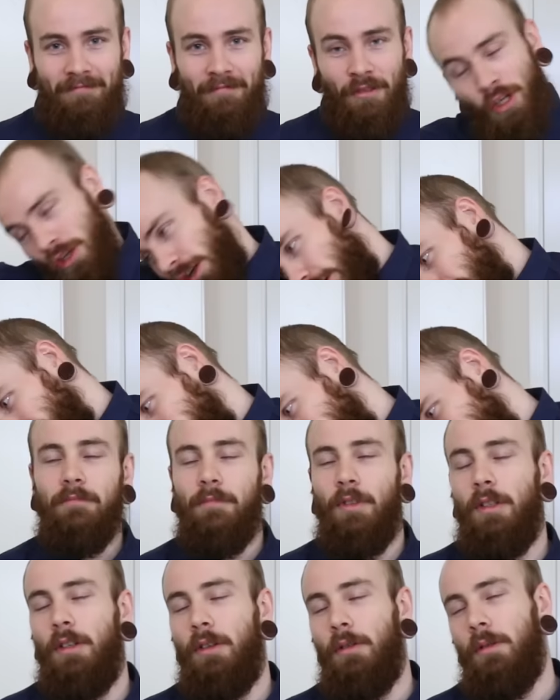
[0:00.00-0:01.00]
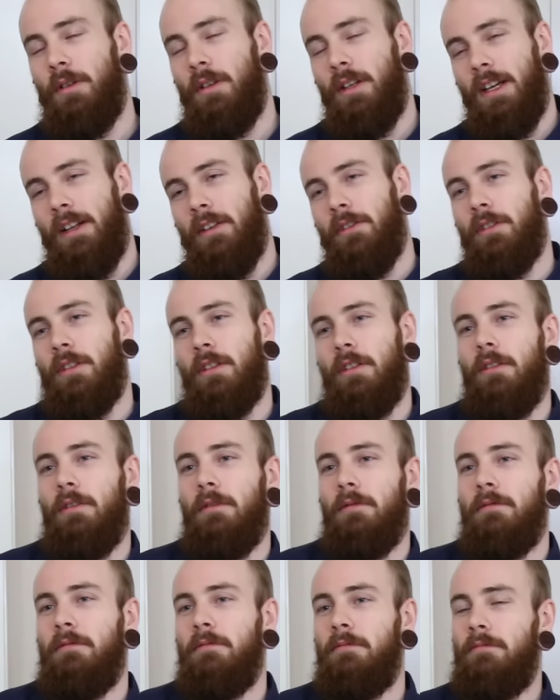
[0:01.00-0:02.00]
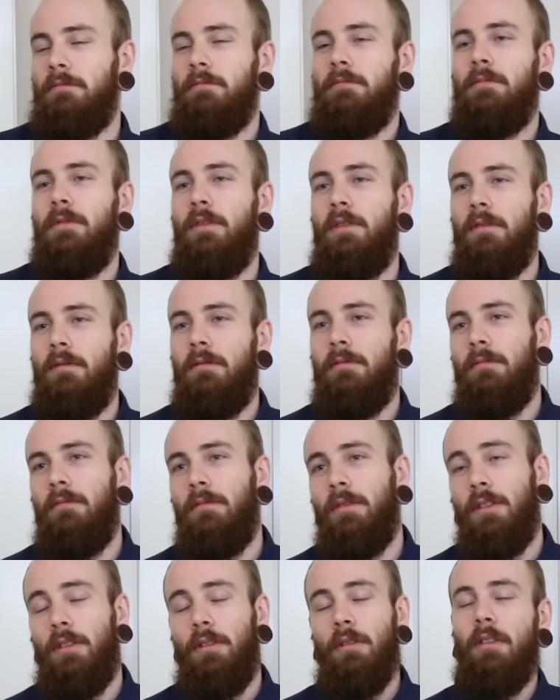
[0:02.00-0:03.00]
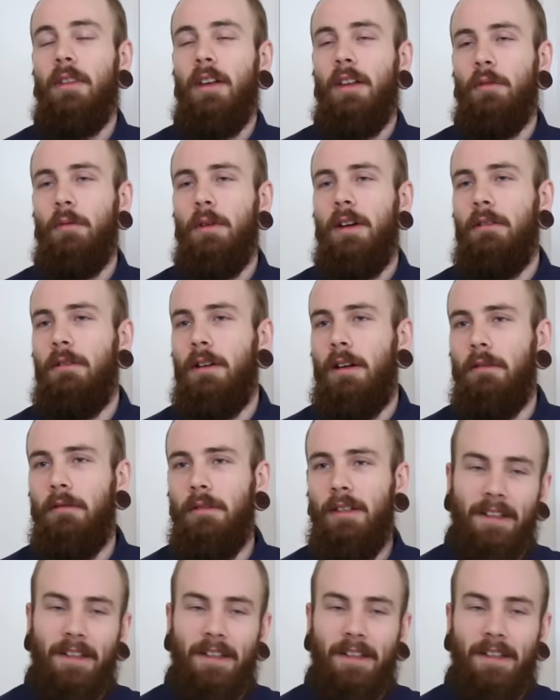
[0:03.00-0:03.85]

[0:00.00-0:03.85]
You know! You know what else you can do? You know it the other way around,